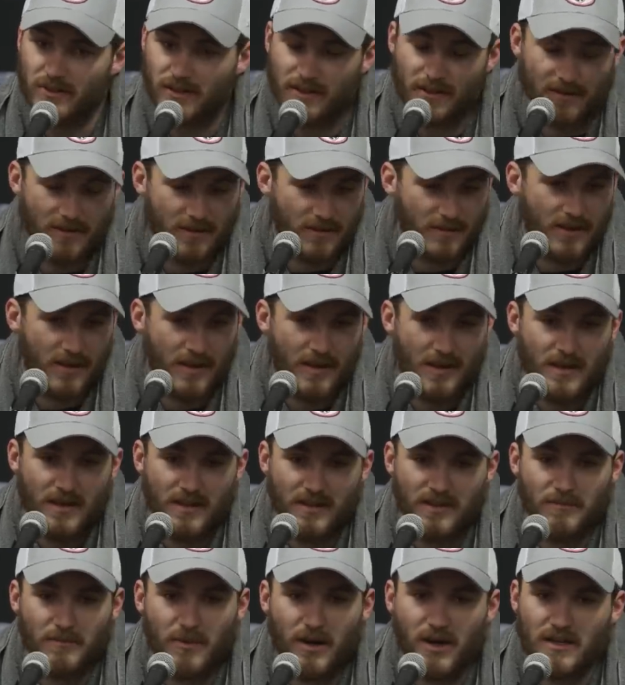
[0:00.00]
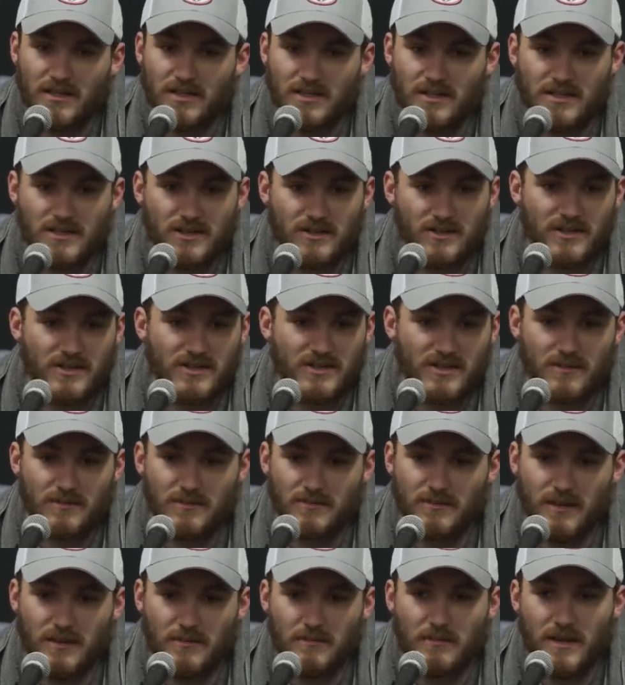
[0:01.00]
Like in the Boston series,
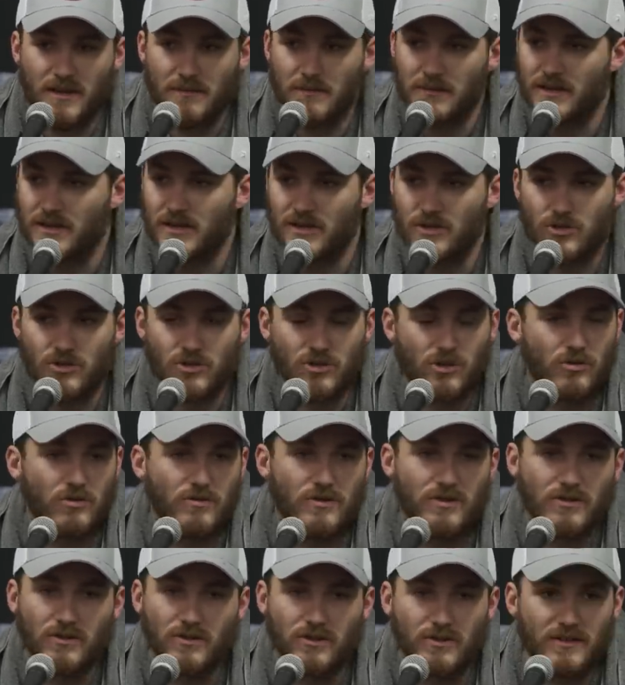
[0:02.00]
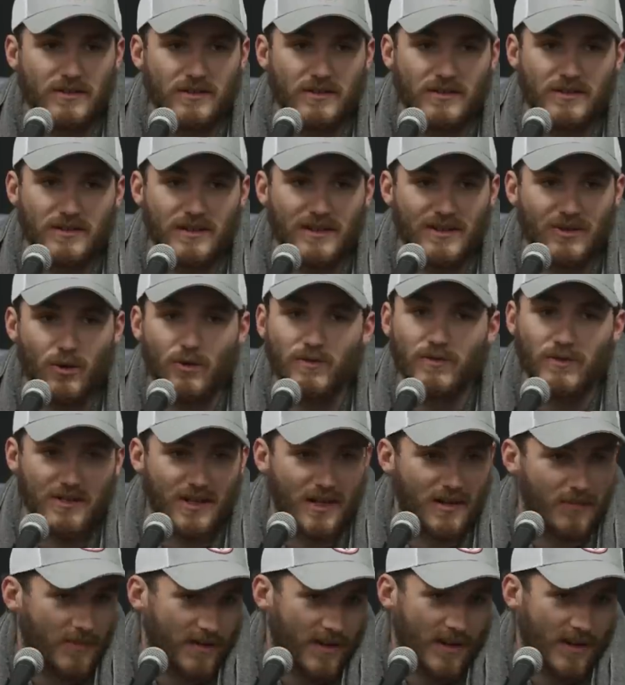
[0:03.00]
it maybe didn't show till in overtime,